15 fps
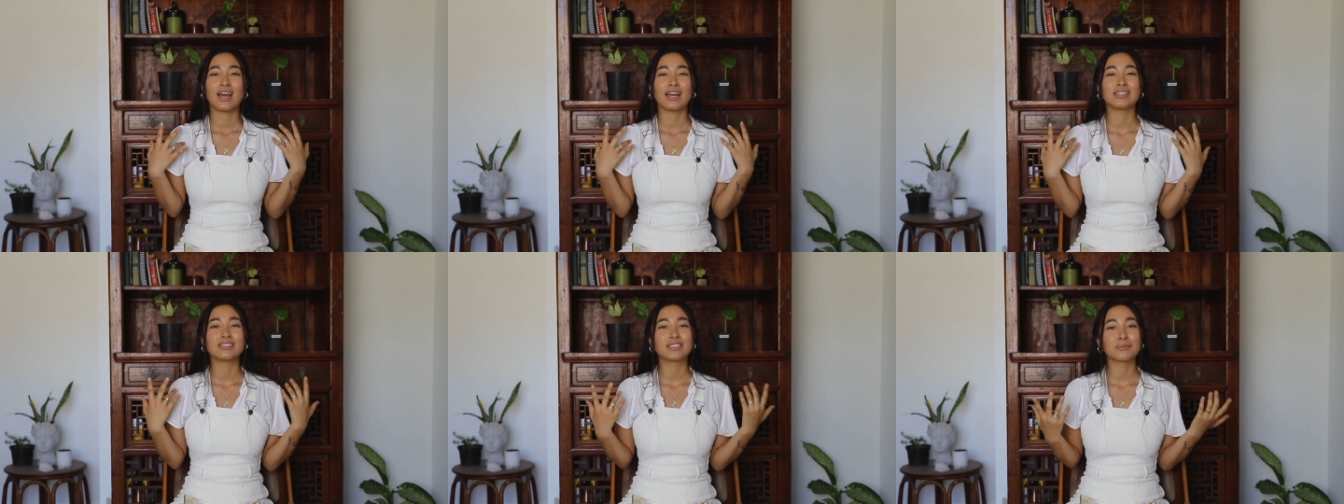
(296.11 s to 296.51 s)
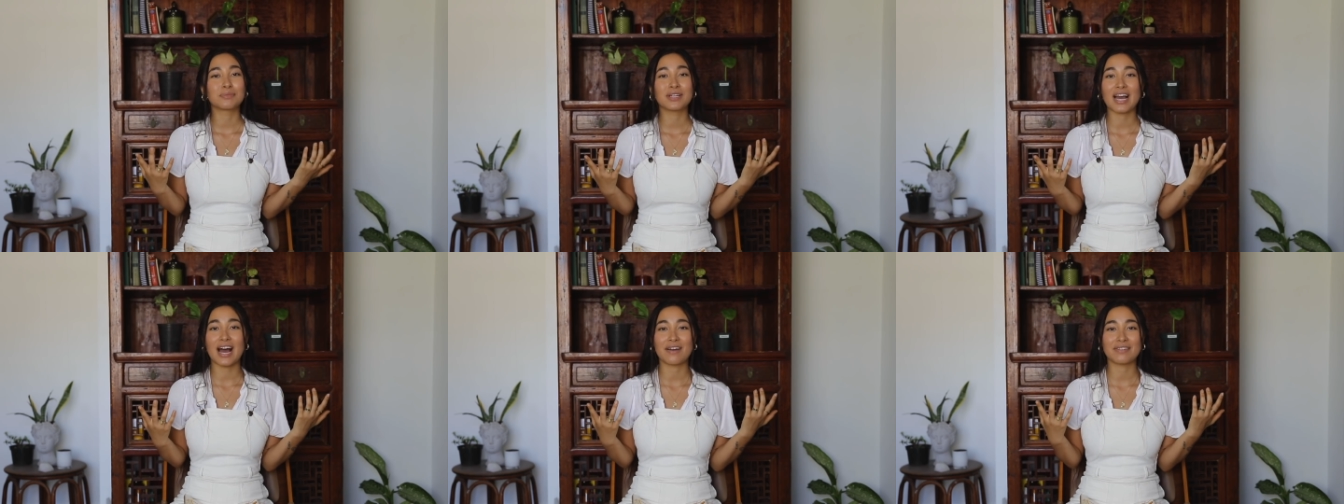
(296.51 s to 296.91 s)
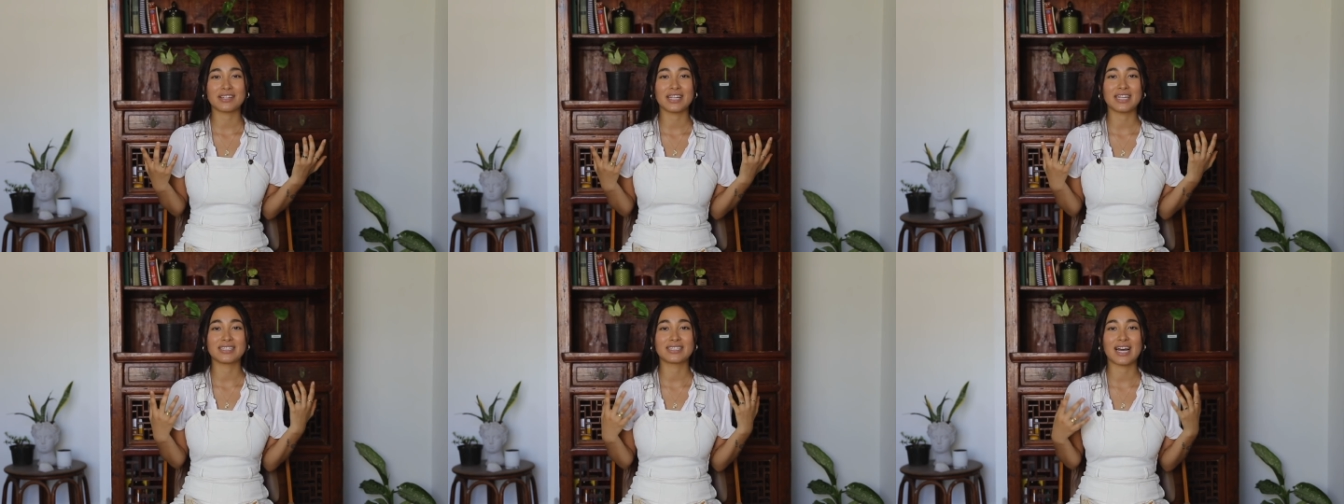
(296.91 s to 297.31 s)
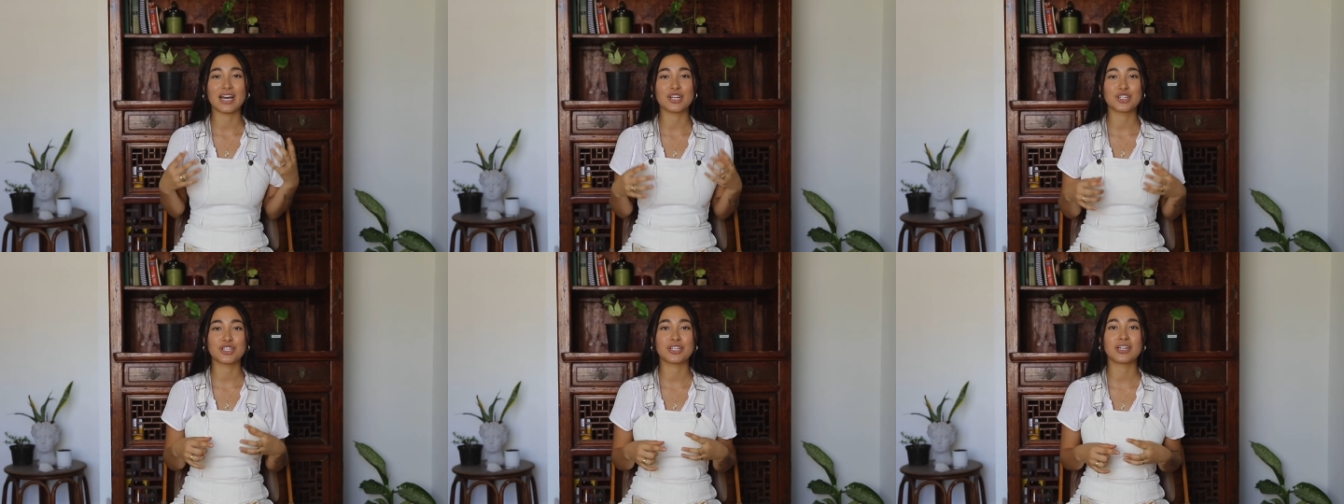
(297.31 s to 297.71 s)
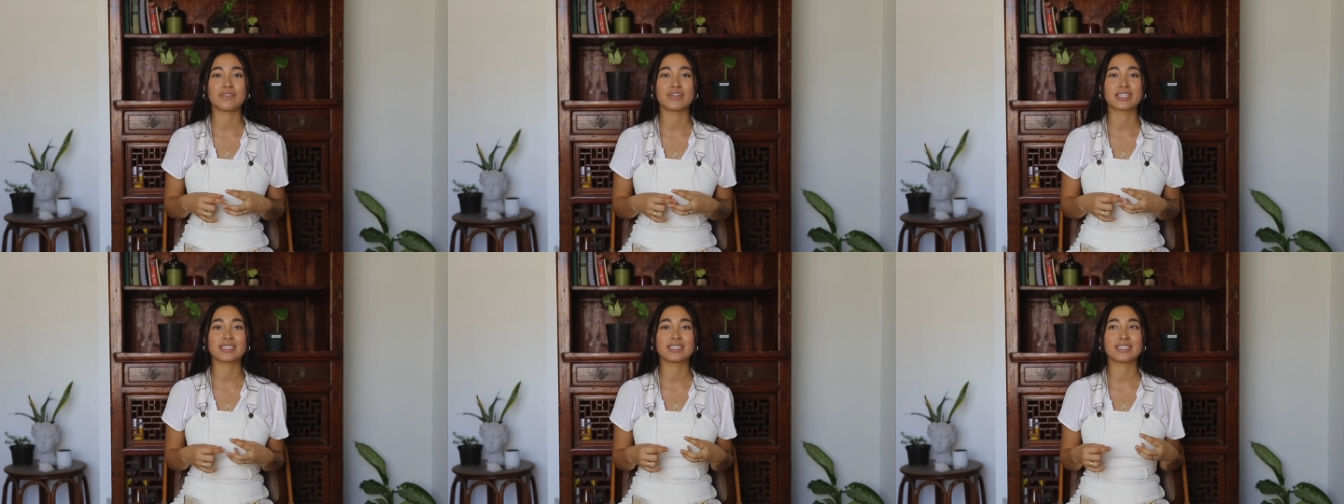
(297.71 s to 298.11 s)
and simply having the intention
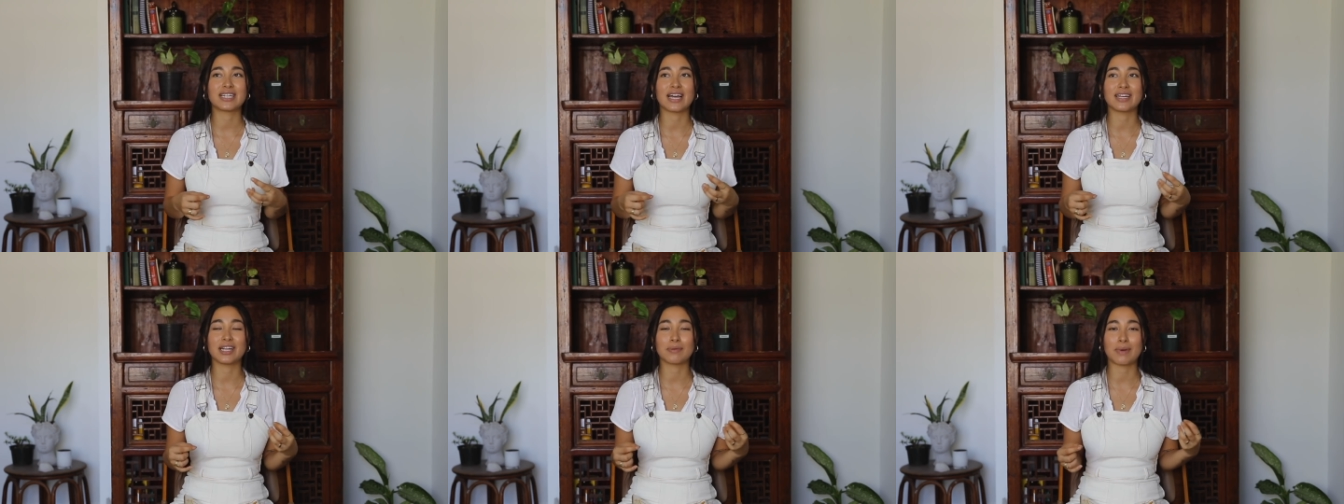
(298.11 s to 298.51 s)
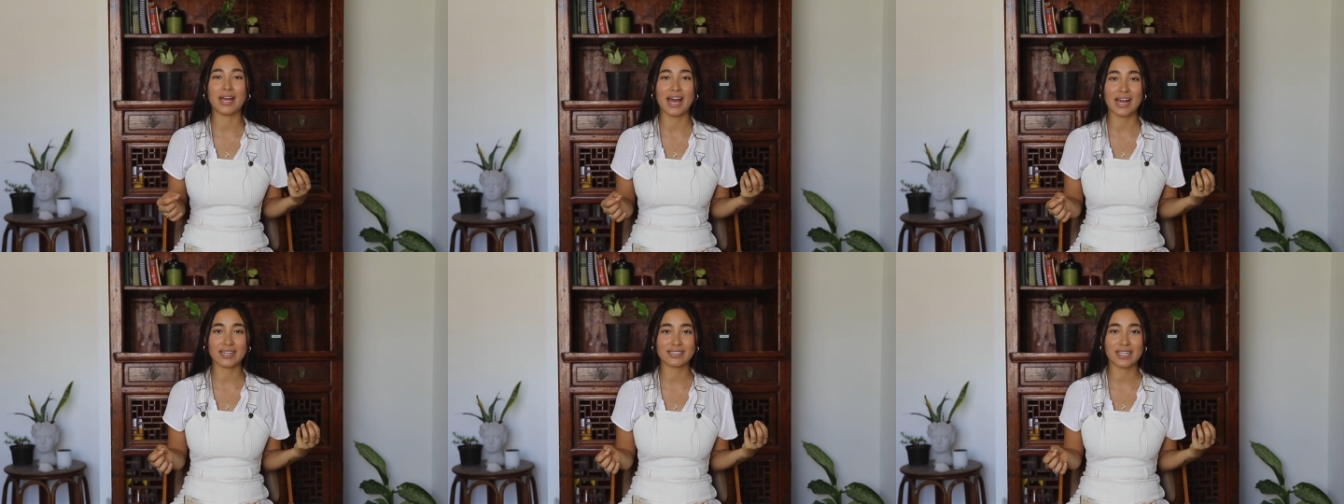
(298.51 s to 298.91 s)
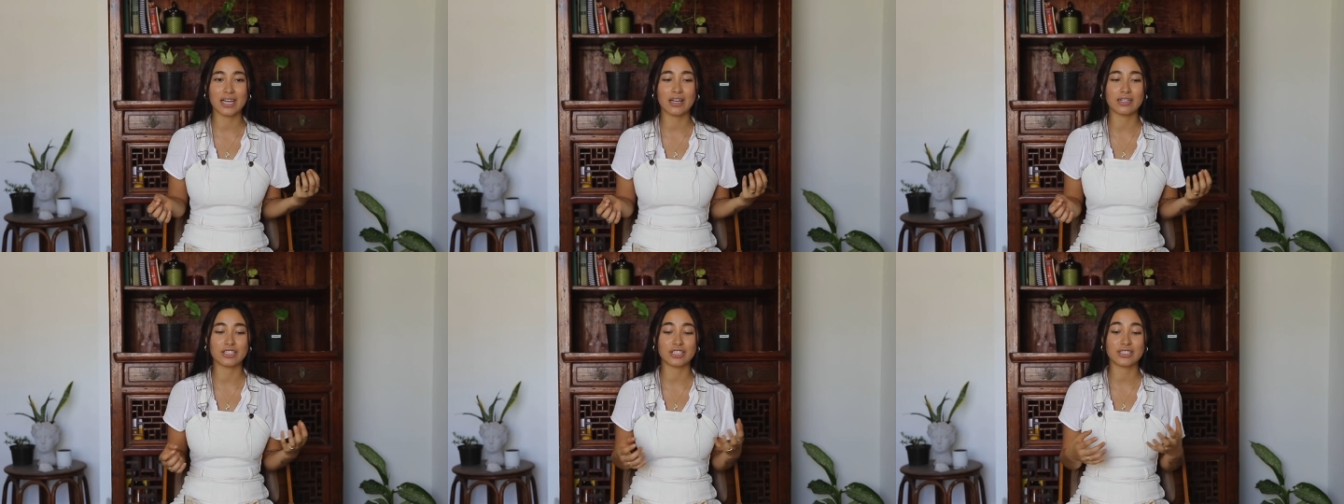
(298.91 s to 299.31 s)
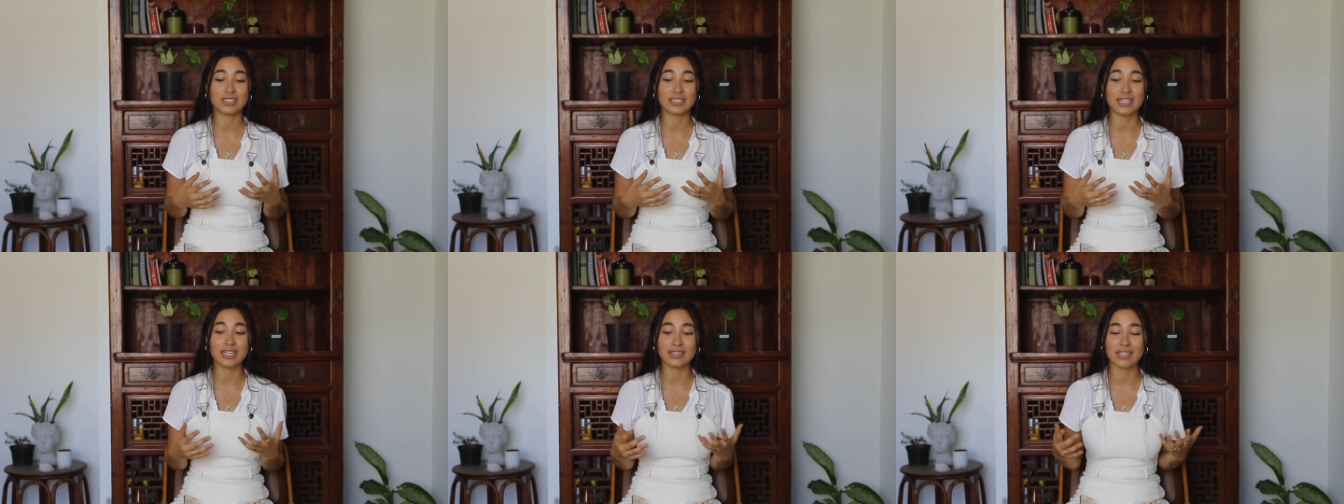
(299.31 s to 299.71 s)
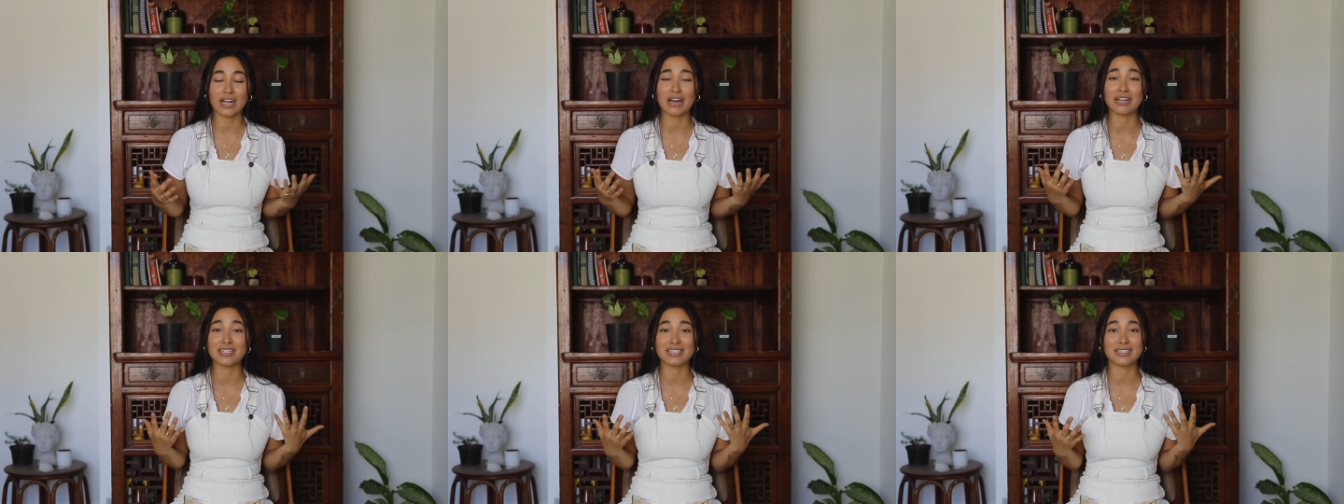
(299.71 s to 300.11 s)
of extending my exhale and just sitting
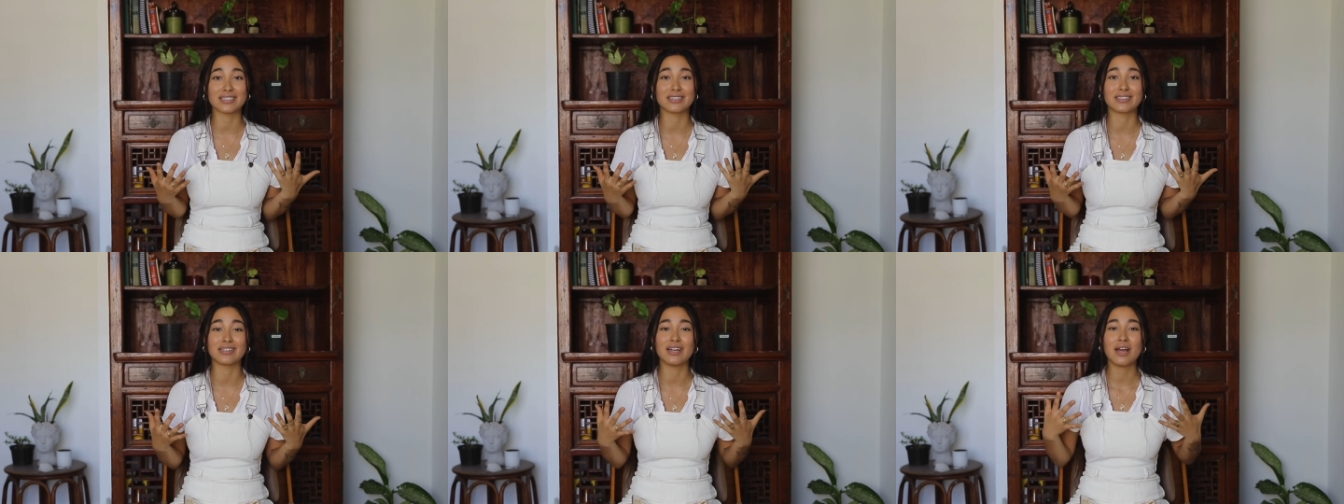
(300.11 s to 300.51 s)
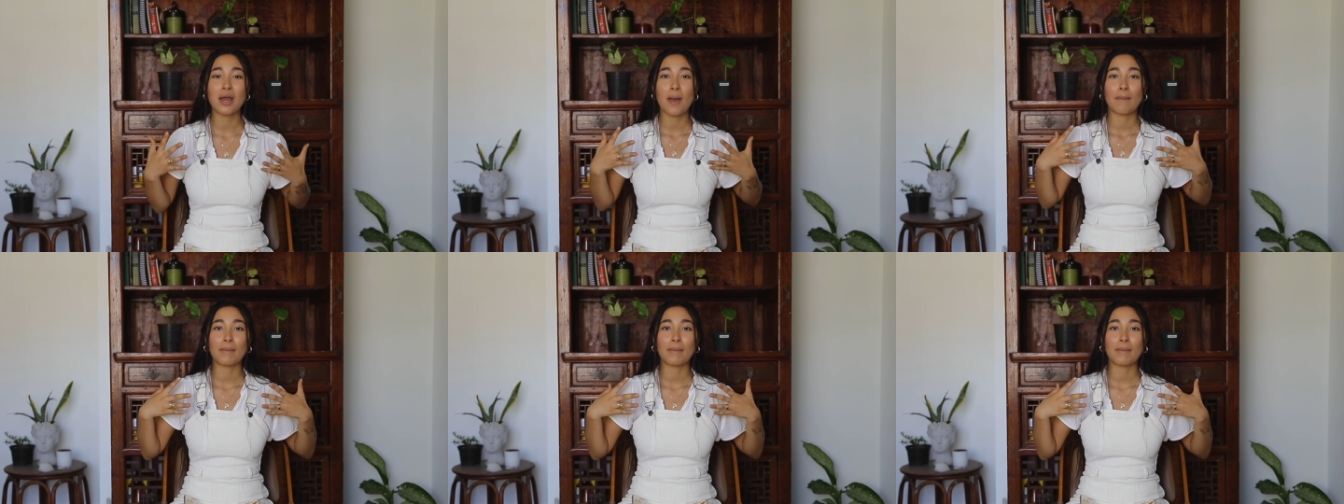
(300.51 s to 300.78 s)
there until